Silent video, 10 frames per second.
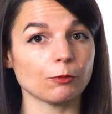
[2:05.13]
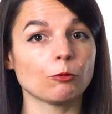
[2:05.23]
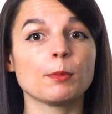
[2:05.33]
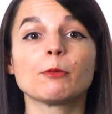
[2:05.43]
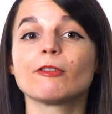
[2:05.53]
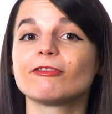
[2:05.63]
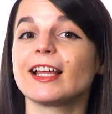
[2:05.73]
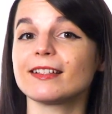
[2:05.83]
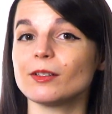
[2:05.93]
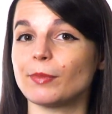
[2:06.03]
will be
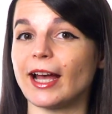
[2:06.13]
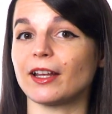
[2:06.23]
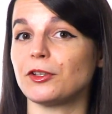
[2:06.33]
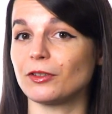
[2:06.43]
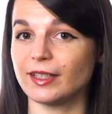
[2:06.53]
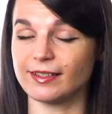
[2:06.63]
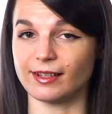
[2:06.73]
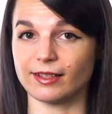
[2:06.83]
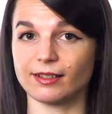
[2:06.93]
reflected back in your listening